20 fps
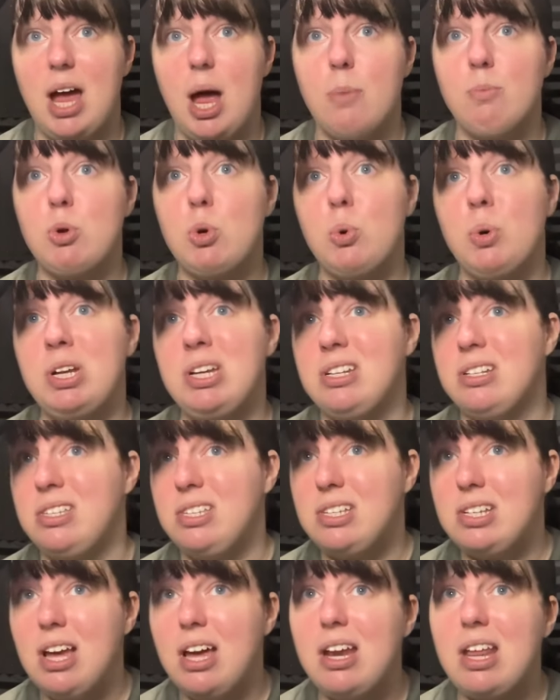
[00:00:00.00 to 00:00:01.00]
I'm going to
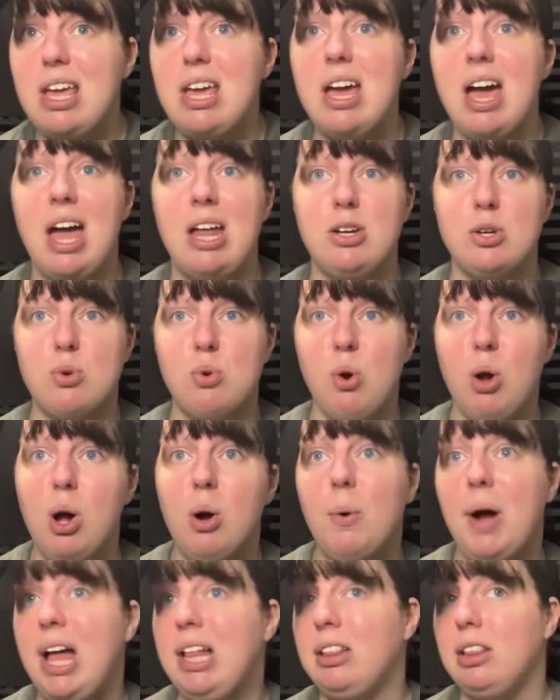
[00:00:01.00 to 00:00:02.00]
study and
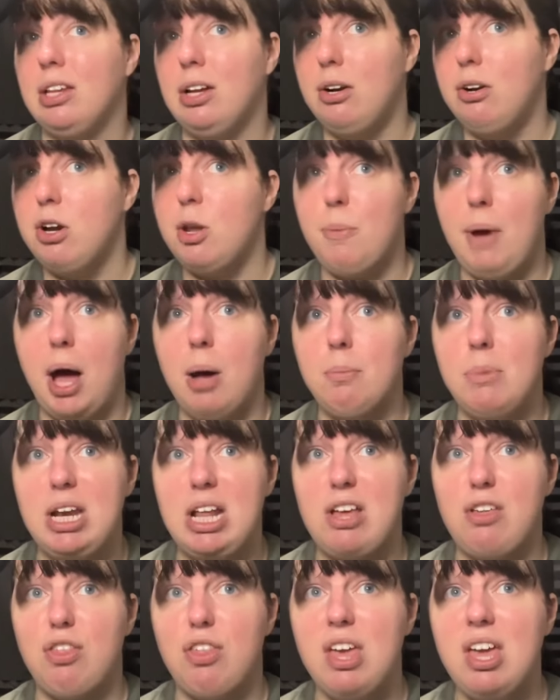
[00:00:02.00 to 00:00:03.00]
grow and learn about
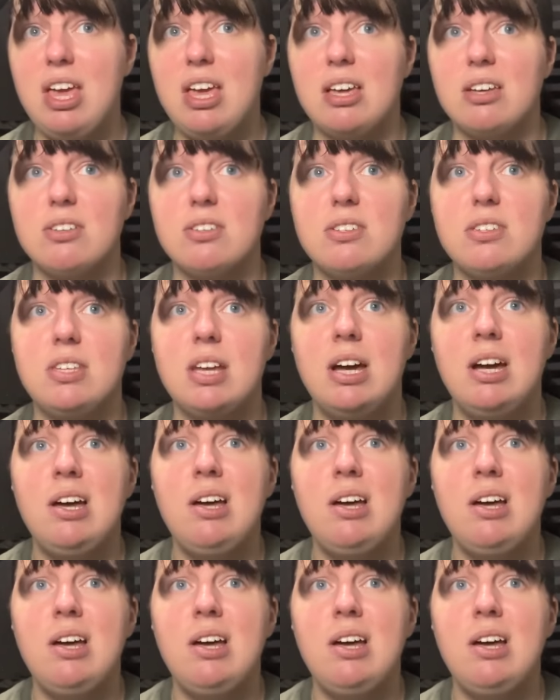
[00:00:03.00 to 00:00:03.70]
many things.